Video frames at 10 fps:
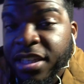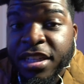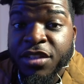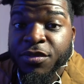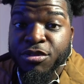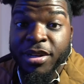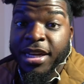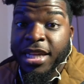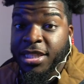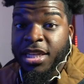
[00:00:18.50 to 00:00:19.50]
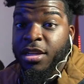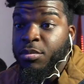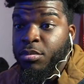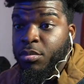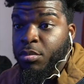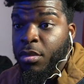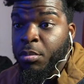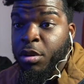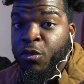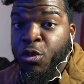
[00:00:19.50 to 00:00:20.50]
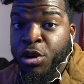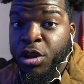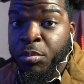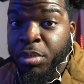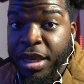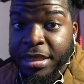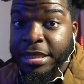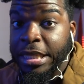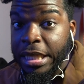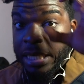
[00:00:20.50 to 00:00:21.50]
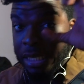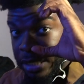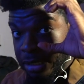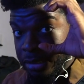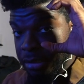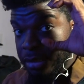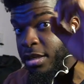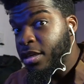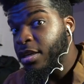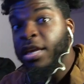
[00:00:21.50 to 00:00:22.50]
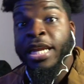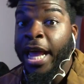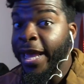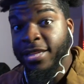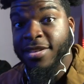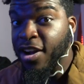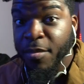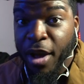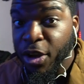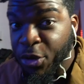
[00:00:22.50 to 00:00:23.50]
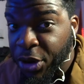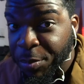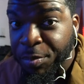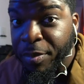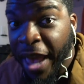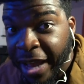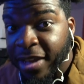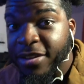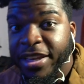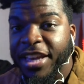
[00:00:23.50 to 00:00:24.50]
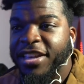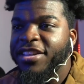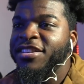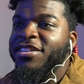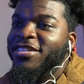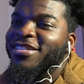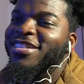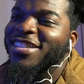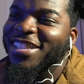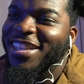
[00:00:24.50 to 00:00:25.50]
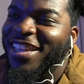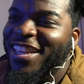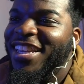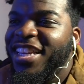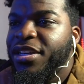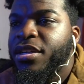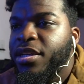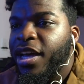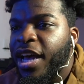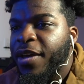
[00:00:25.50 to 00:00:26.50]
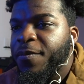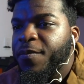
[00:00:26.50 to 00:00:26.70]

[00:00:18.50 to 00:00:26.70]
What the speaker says: This is from 2019, before the big C. And I ain't talking about Crip Mac, okay? All right.